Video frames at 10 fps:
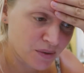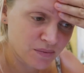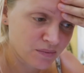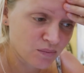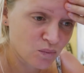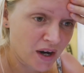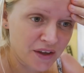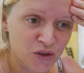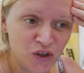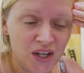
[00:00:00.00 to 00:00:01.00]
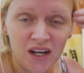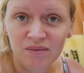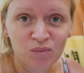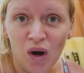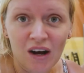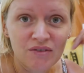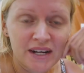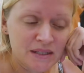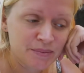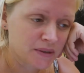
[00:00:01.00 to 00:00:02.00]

and why I thought that, and what I read,